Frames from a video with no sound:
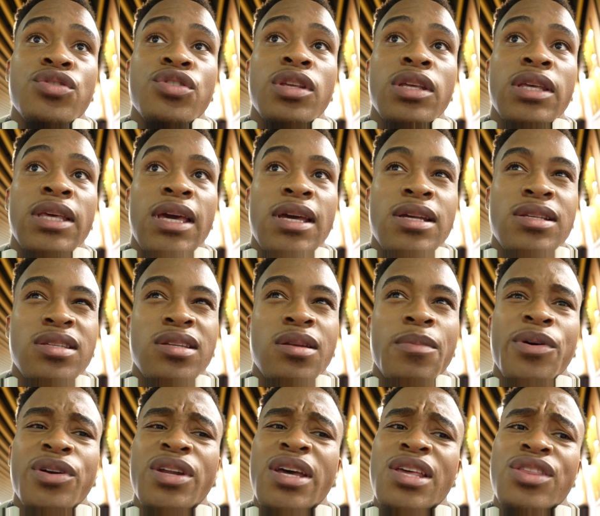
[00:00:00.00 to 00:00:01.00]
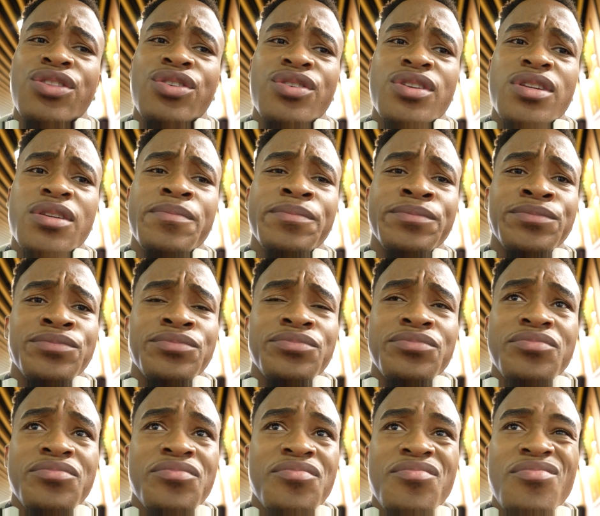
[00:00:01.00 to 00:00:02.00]
to the gates at about 8:30.
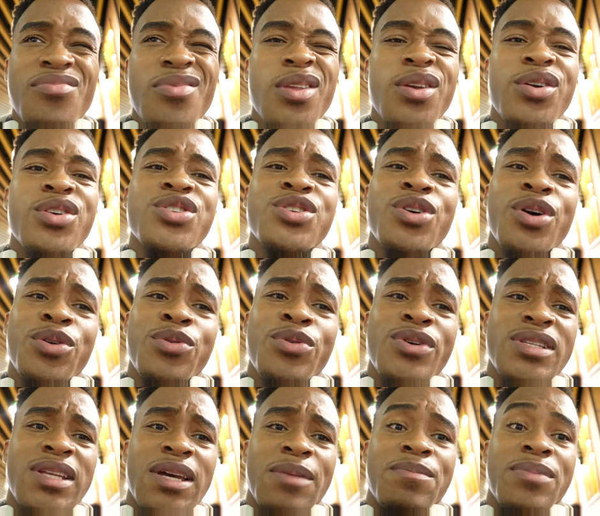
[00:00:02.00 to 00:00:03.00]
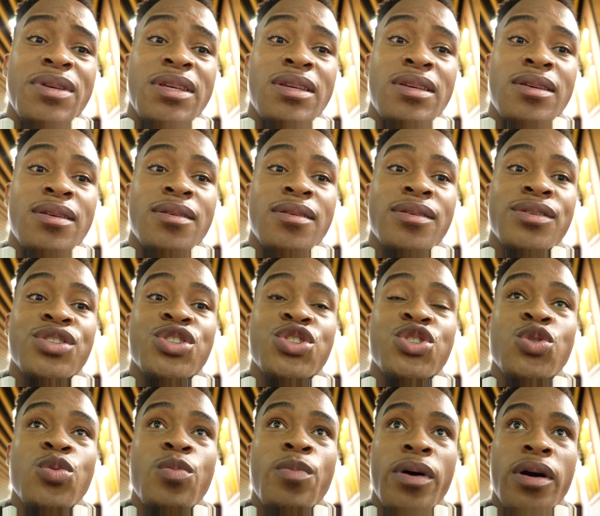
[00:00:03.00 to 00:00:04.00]
Because you can't always like be
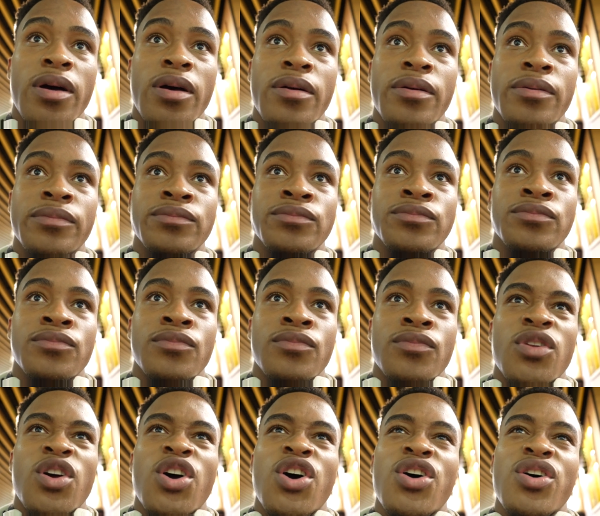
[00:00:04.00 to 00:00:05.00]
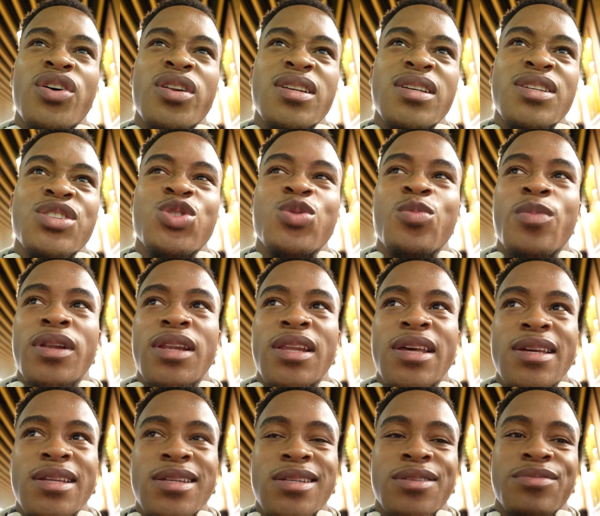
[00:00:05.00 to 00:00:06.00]
super early, super
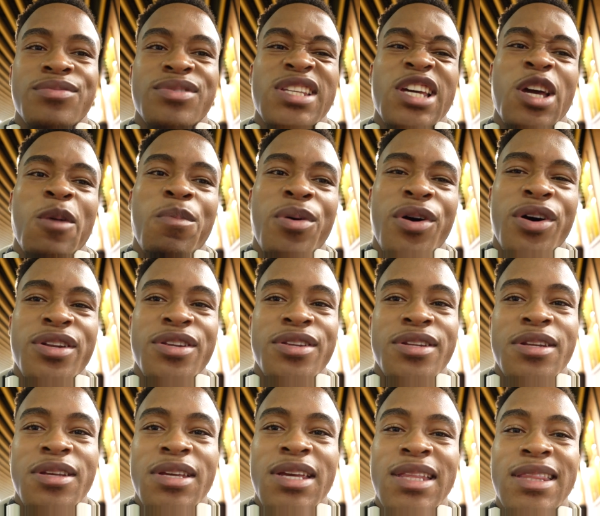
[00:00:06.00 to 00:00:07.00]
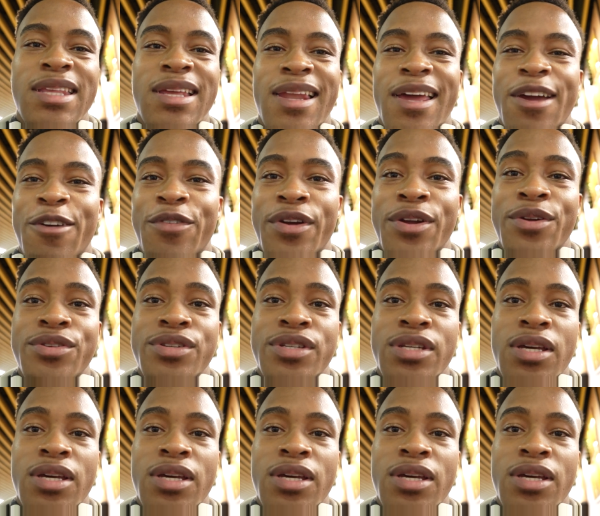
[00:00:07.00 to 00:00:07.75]
late. It's like a party, you need to get there like right on